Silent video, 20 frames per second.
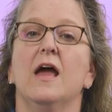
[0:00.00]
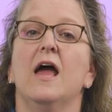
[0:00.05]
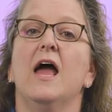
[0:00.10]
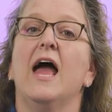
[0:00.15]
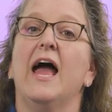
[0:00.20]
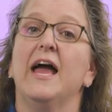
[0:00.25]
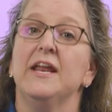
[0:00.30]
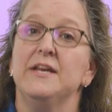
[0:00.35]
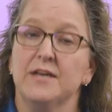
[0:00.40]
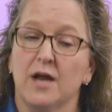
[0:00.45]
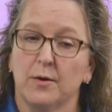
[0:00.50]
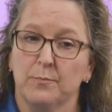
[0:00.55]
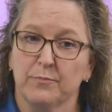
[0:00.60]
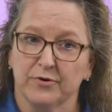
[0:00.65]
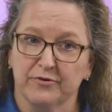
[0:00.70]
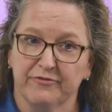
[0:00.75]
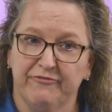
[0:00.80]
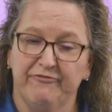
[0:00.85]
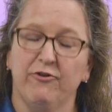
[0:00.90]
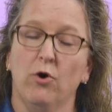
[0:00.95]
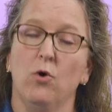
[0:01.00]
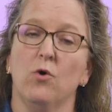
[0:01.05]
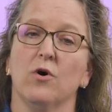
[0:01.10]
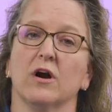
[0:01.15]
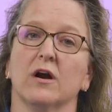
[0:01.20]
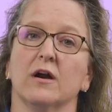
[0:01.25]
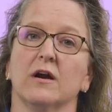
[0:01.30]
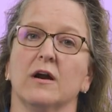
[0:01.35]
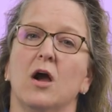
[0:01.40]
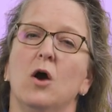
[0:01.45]
And number
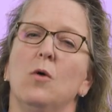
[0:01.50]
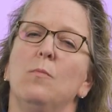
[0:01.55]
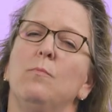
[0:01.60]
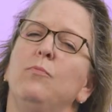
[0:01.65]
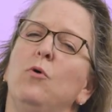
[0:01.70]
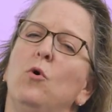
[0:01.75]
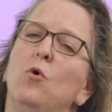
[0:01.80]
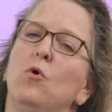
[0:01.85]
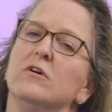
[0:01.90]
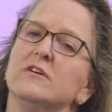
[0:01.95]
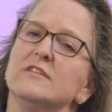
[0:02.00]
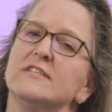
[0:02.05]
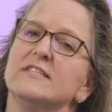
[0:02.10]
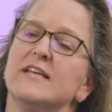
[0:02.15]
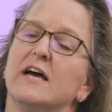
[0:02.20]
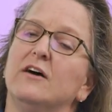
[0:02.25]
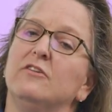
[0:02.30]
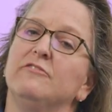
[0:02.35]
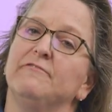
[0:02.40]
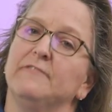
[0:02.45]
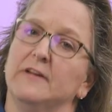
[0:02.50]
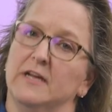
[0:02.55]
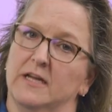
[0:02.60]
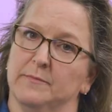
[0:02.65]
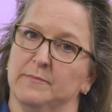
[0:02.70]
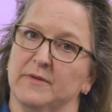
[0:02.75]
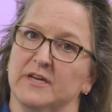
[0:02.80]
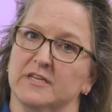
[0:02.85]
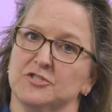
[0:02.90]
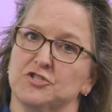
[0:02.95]
four, poor
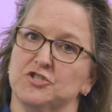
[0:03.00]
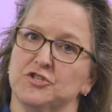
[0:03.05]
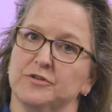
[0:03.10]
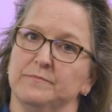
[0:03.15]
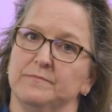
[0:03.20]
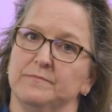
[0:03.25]
self-image.